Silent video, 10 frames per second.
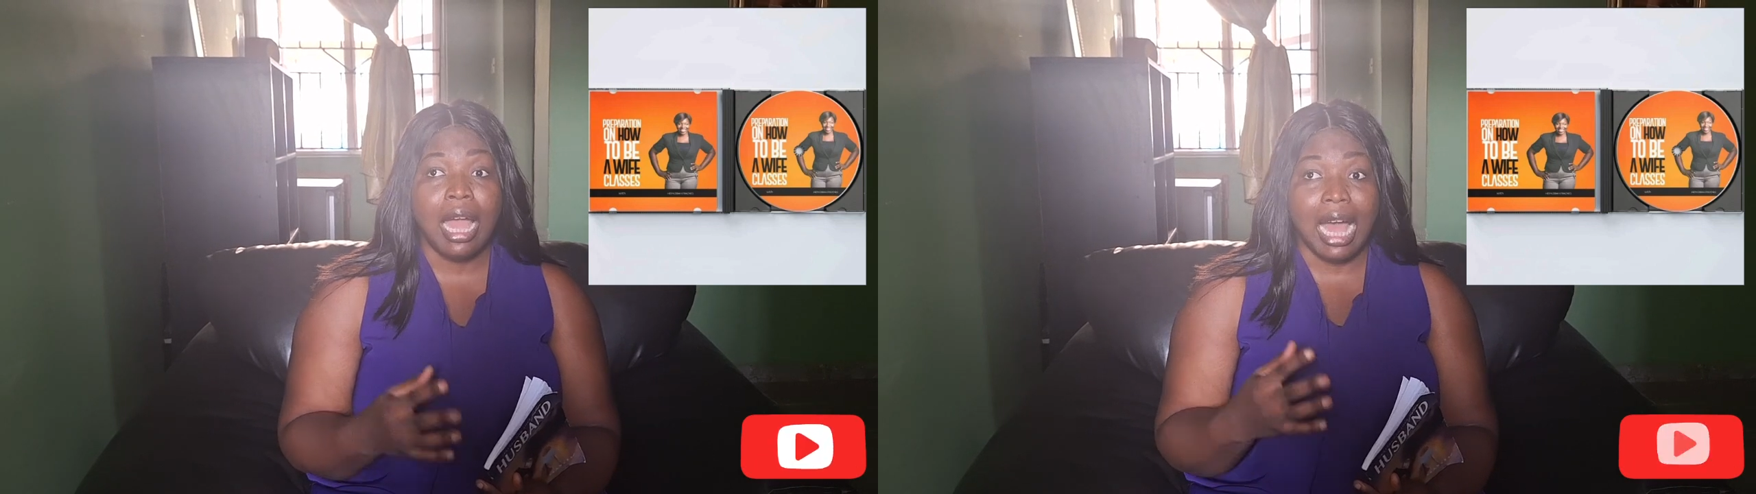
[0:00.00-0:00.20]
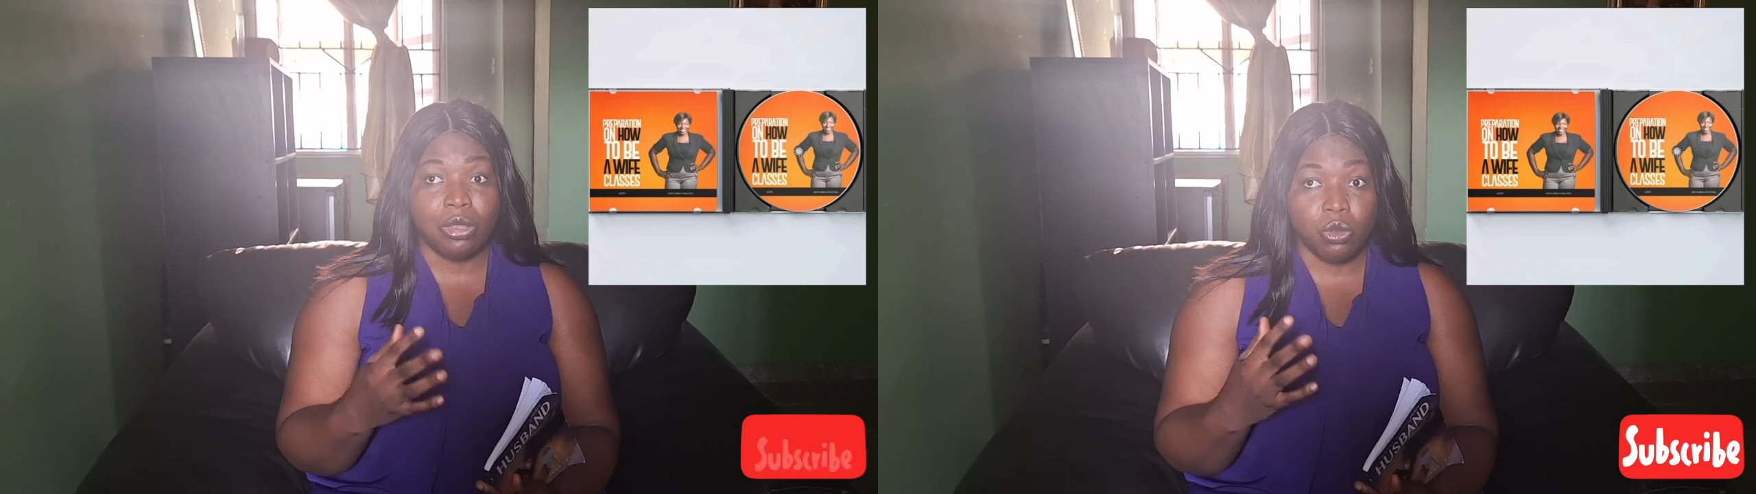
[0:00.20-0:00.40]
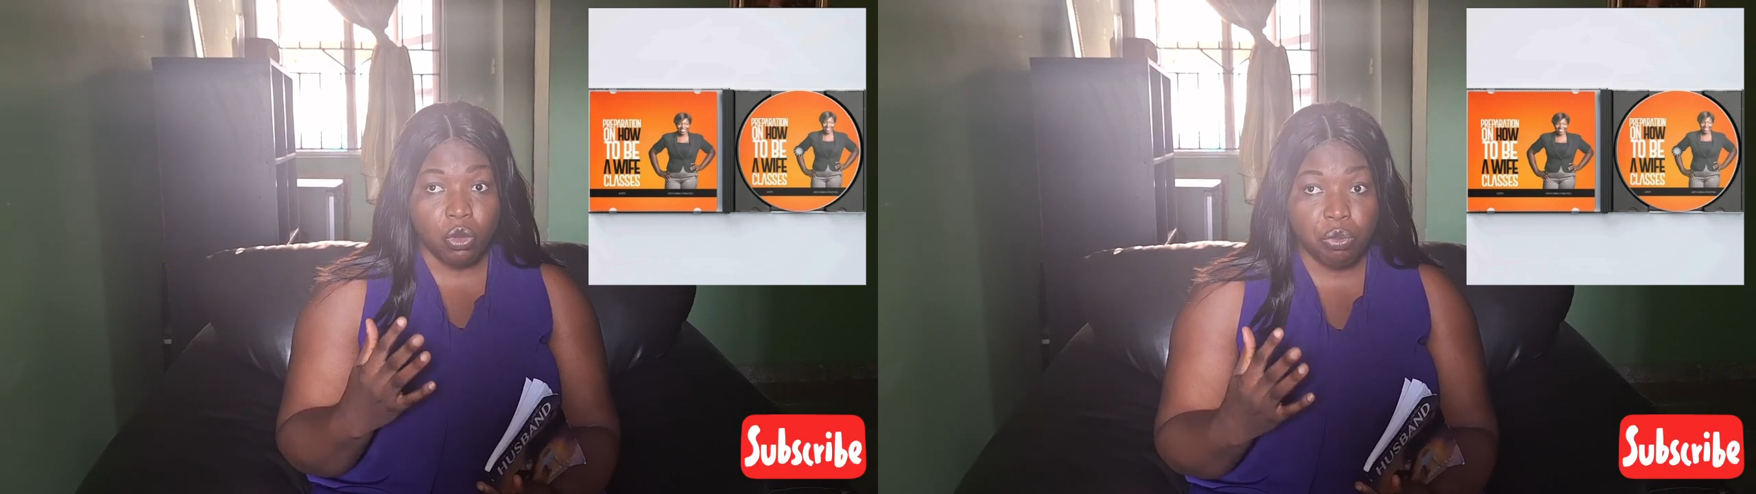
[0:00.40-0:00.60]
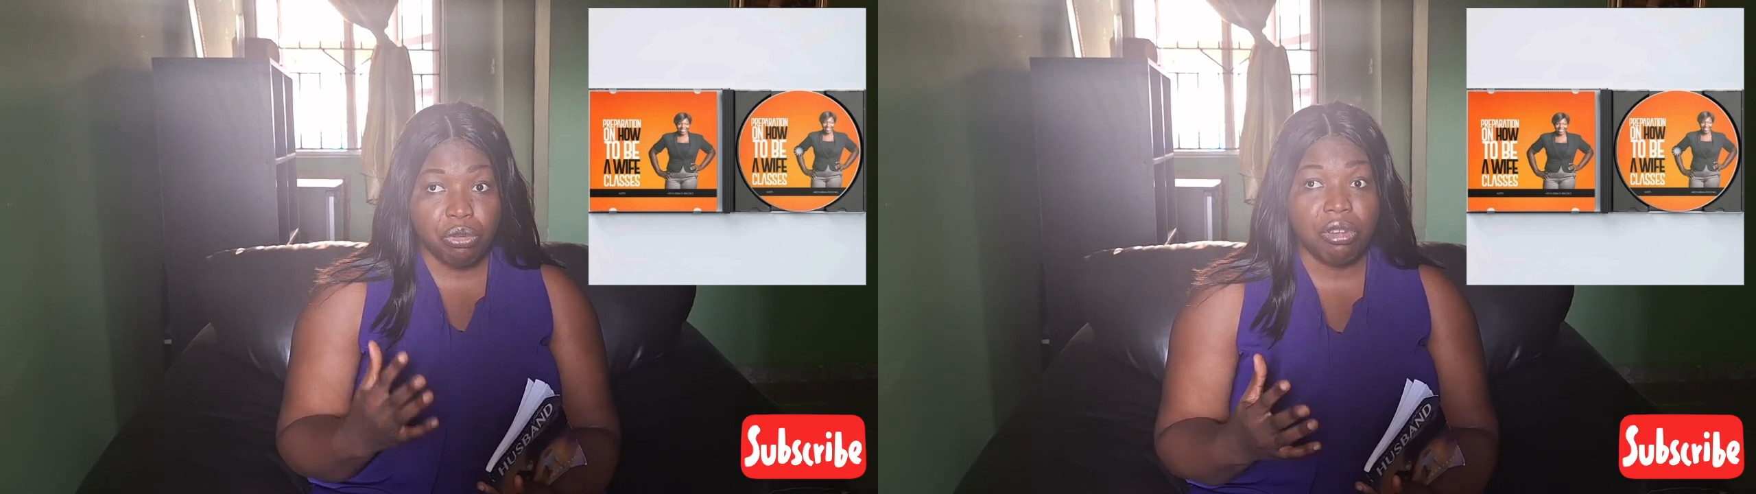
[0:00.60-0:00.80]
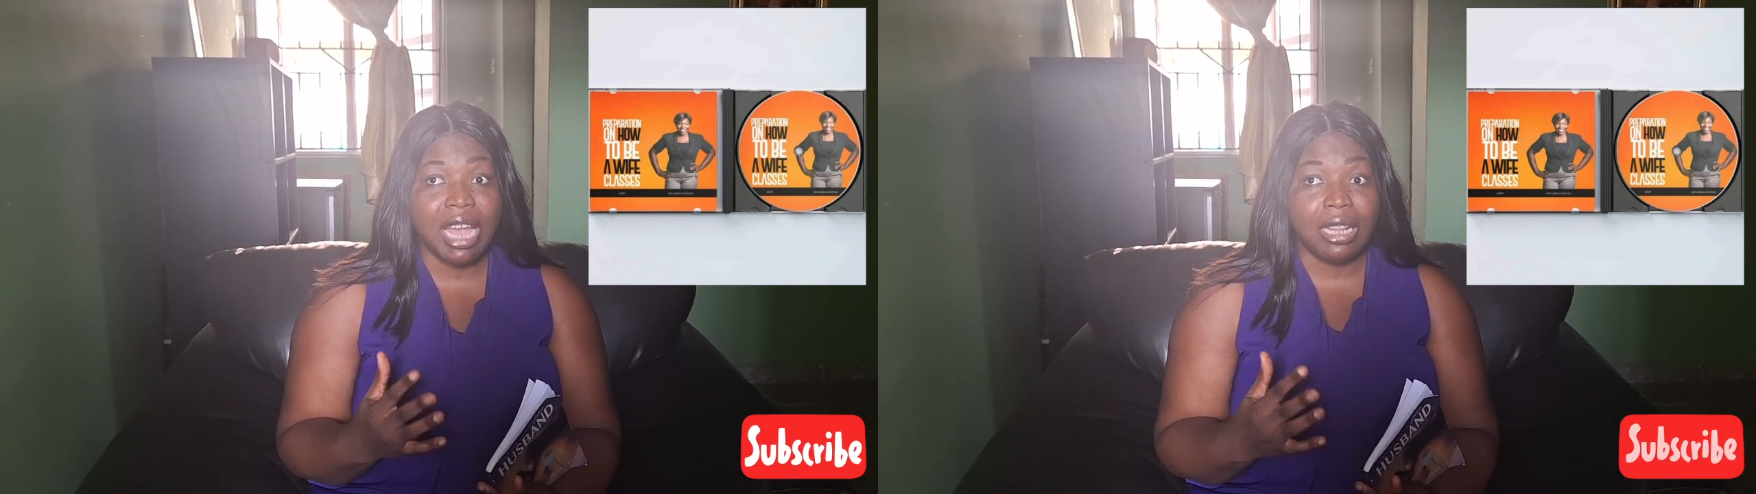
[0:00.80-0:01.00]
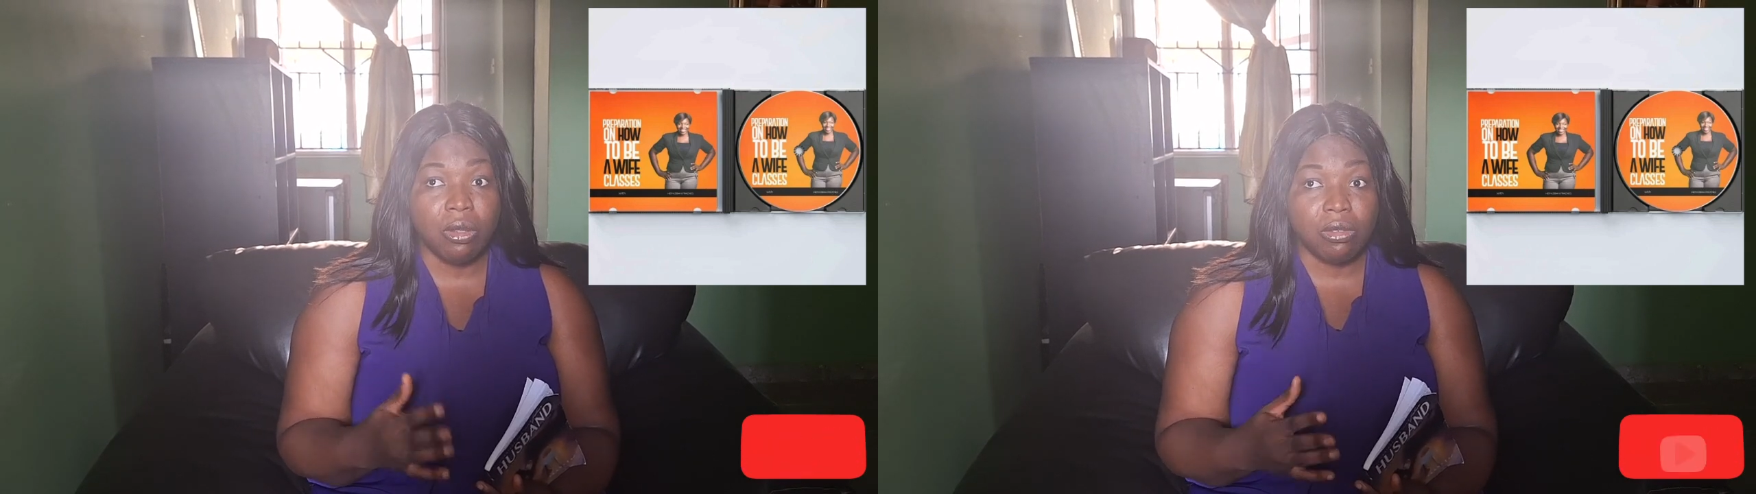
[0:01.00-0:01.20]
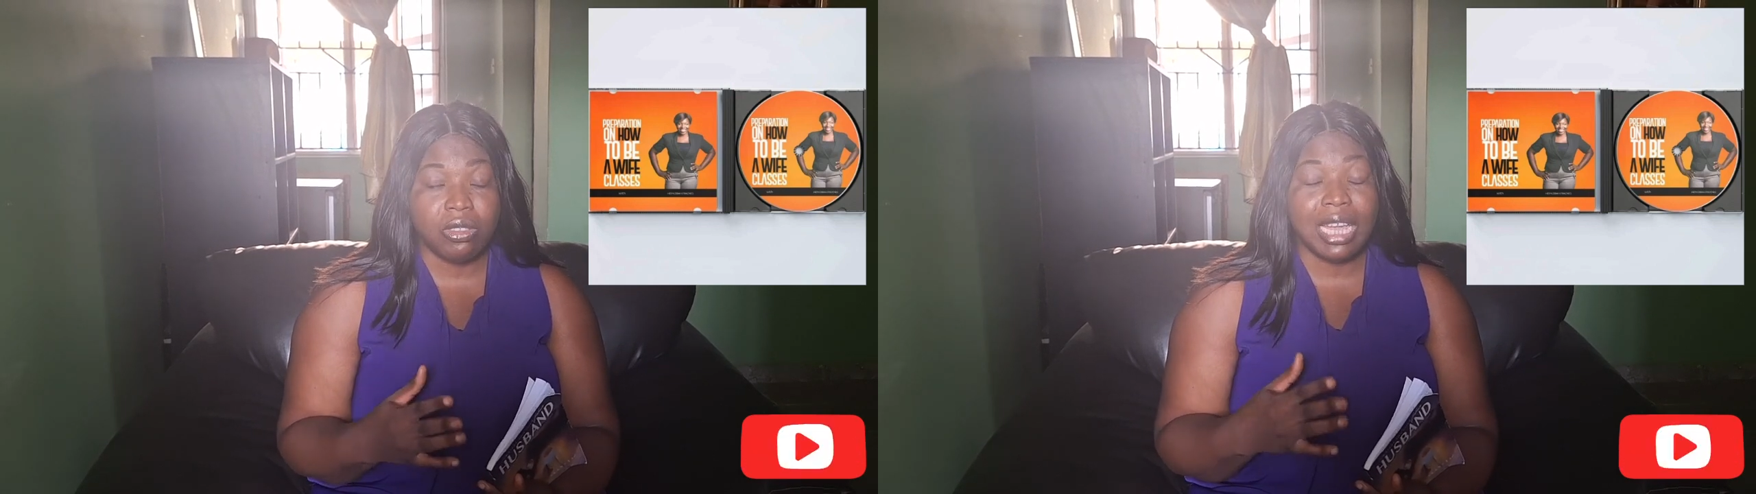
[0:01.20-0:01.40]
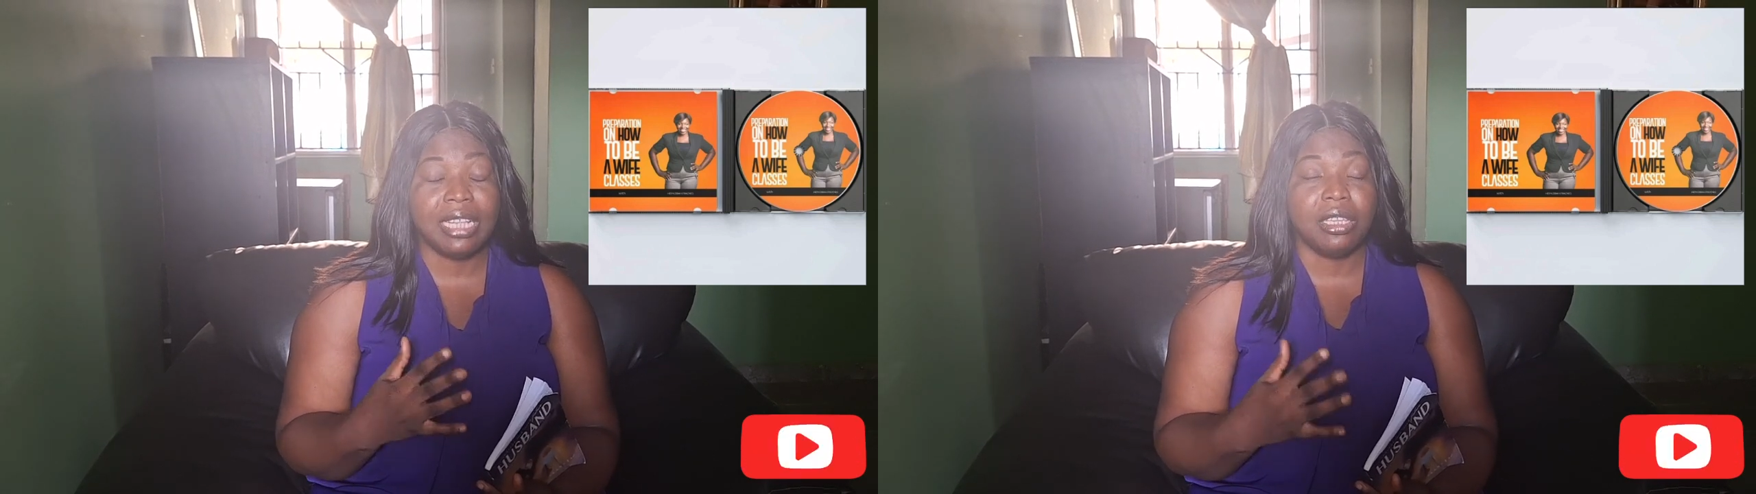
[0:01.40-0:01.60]
and also pray
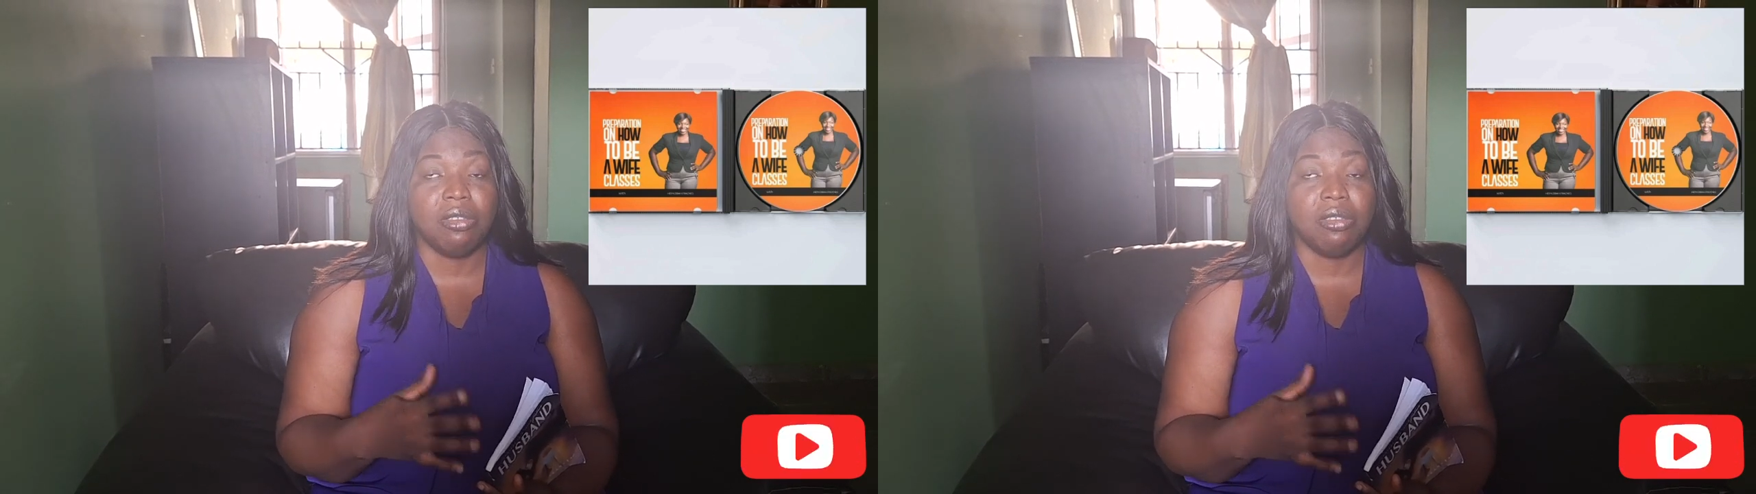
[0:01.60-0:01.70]
alongside